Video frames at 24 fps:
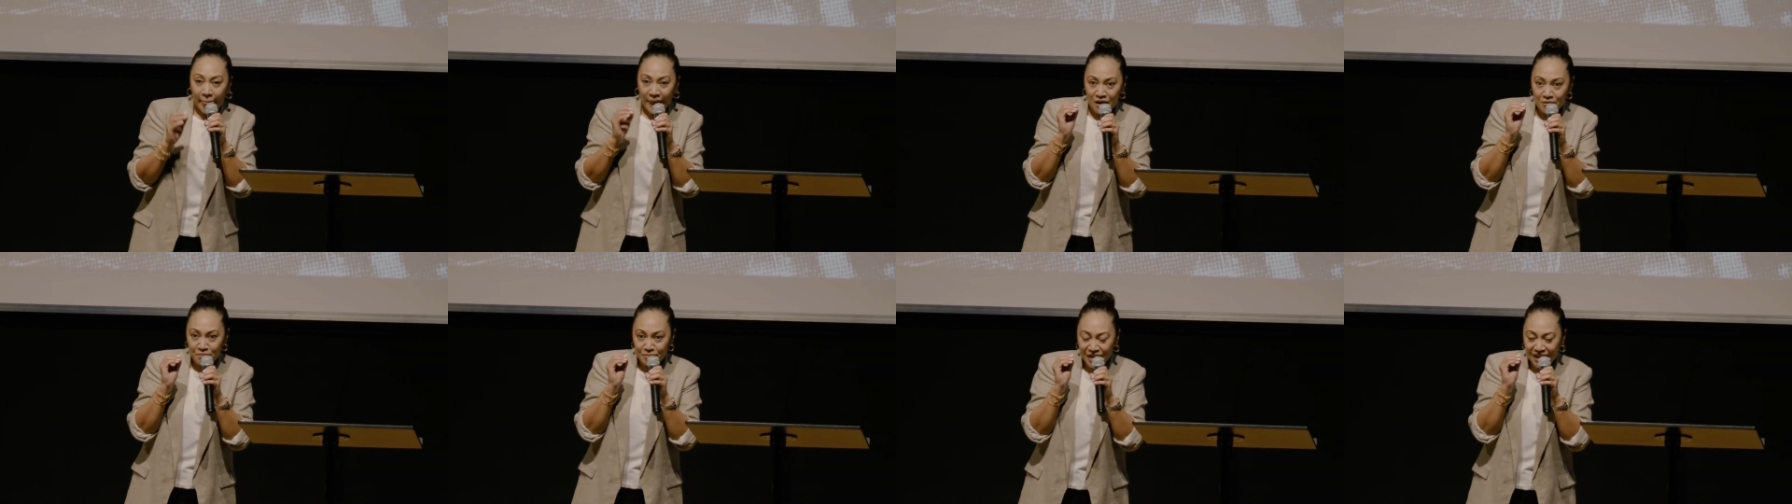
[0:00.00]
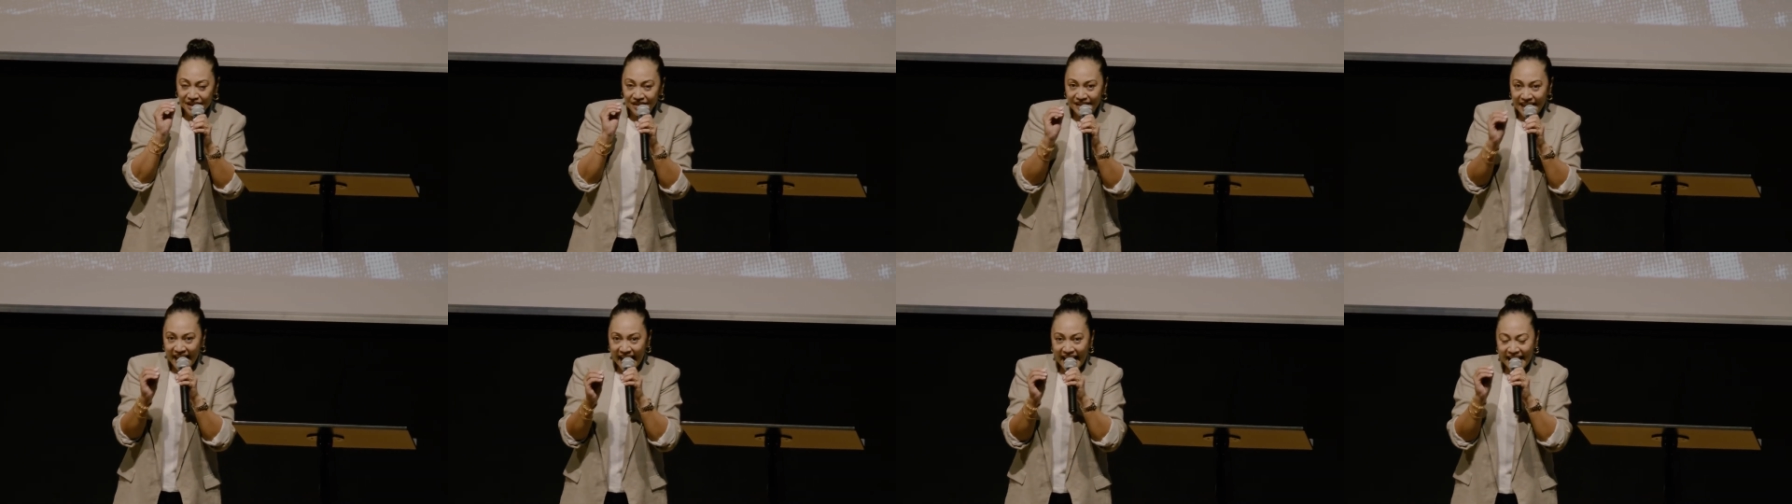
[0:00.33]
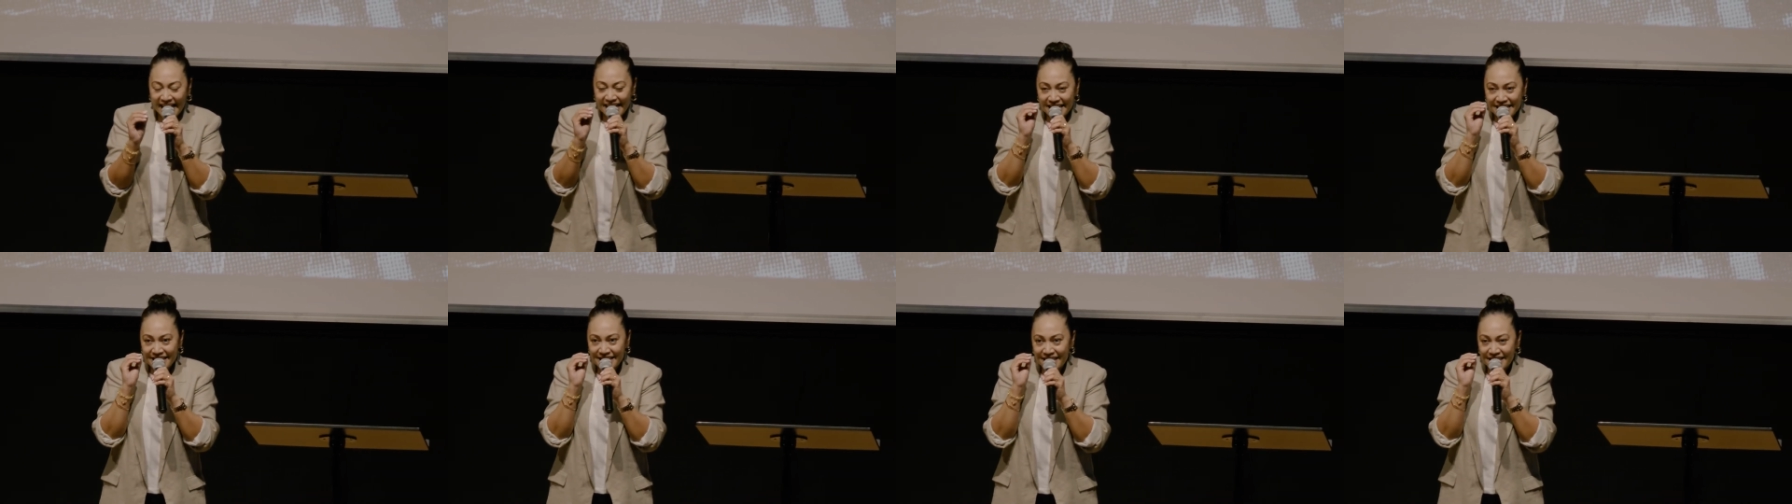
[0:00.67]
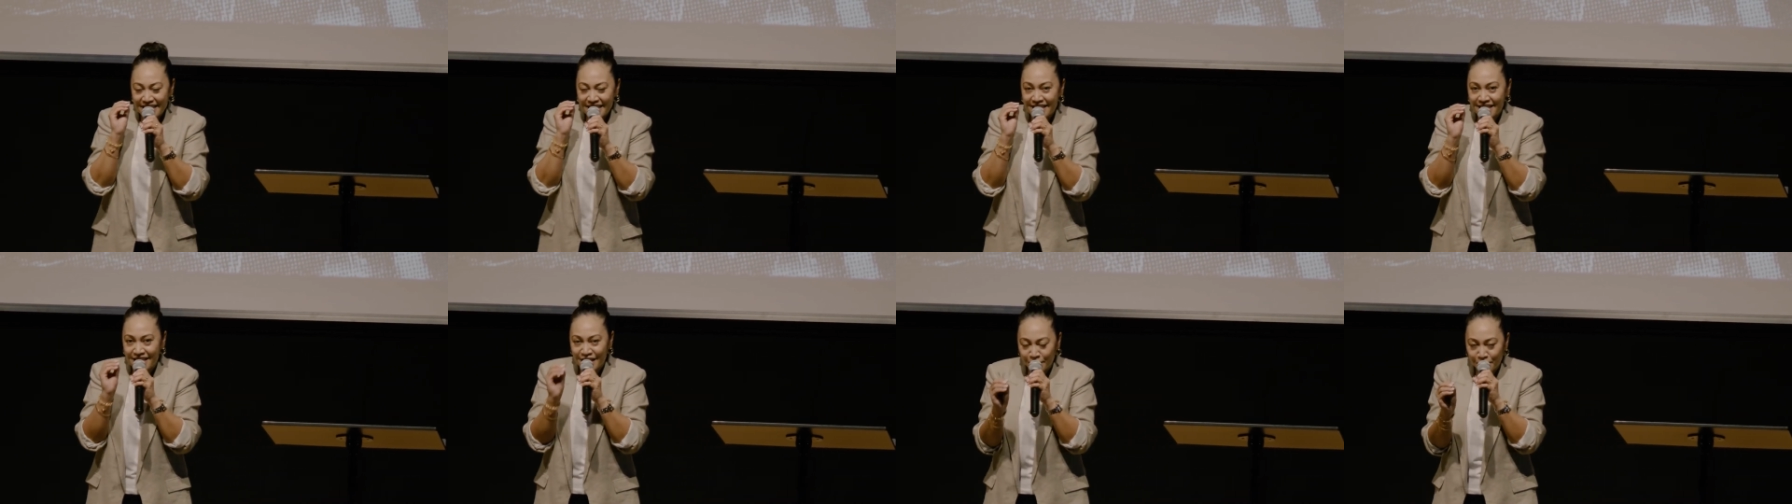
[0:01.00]
But that is a
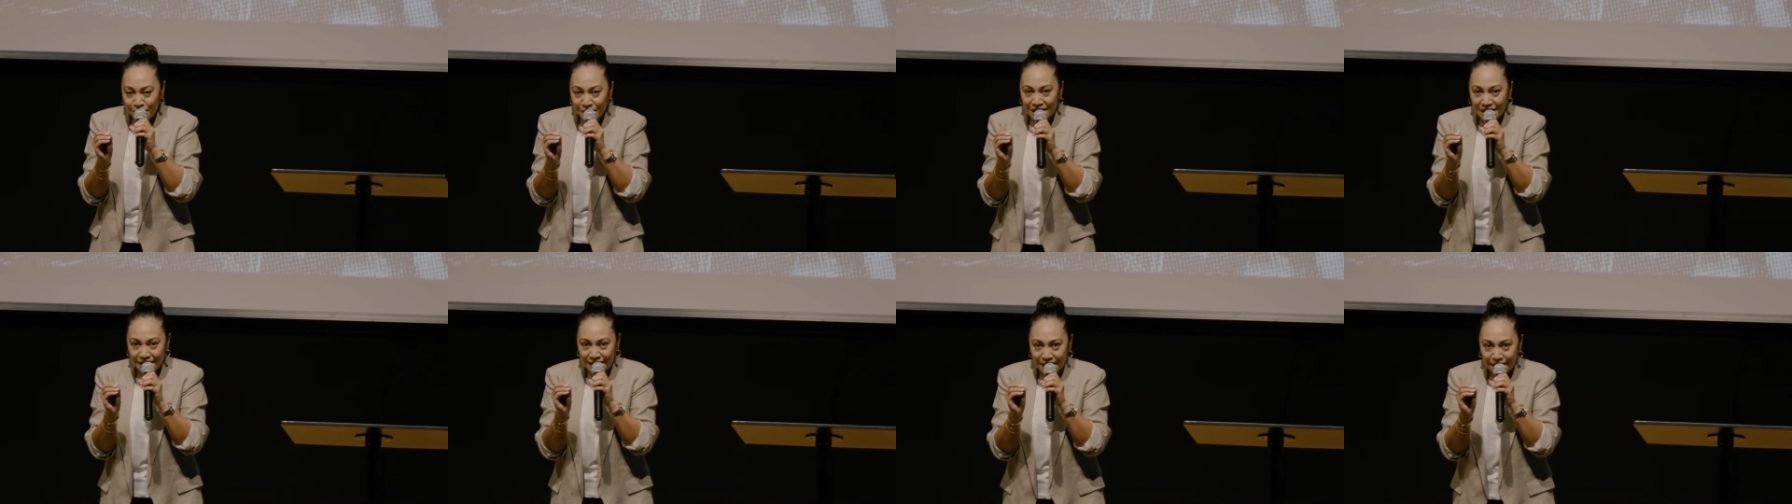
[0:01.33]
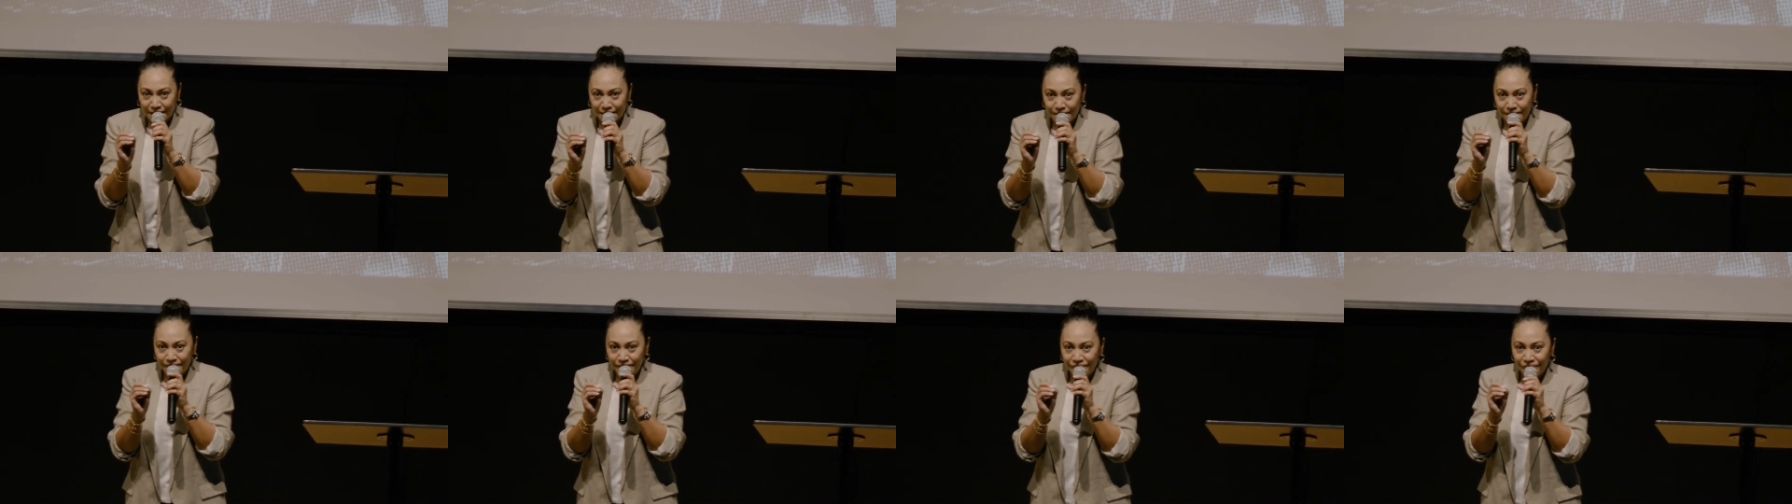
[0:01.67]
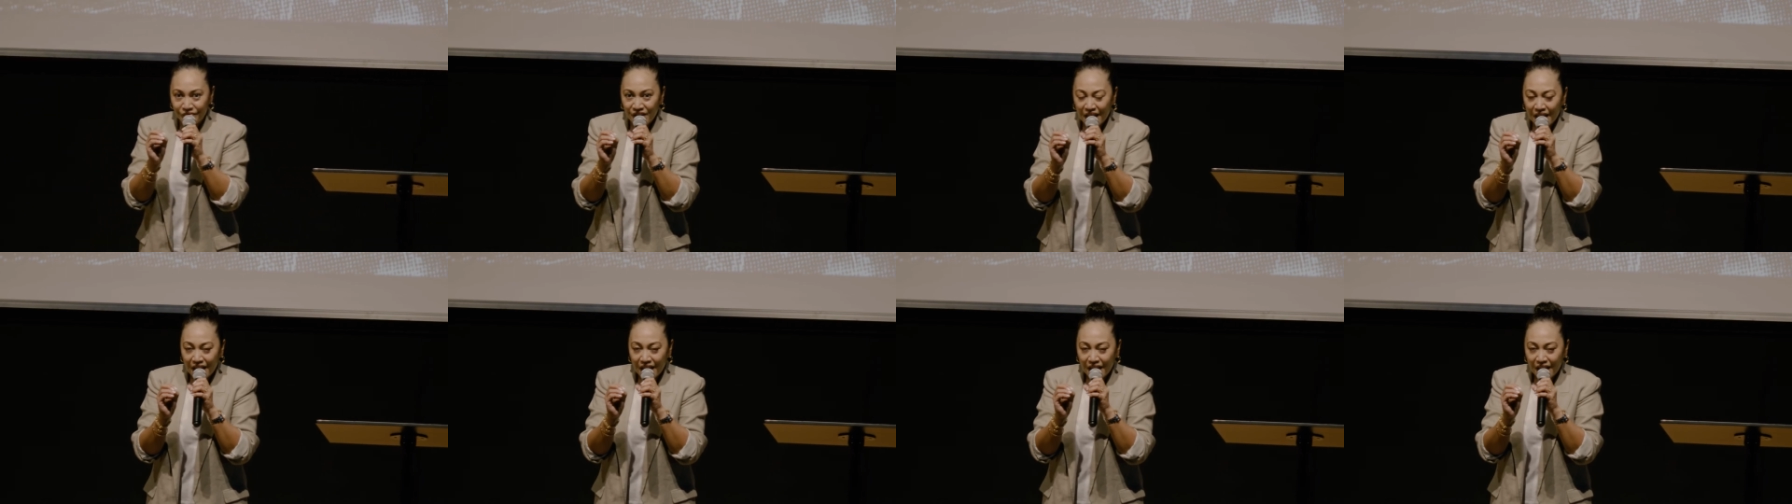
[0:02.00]
symptom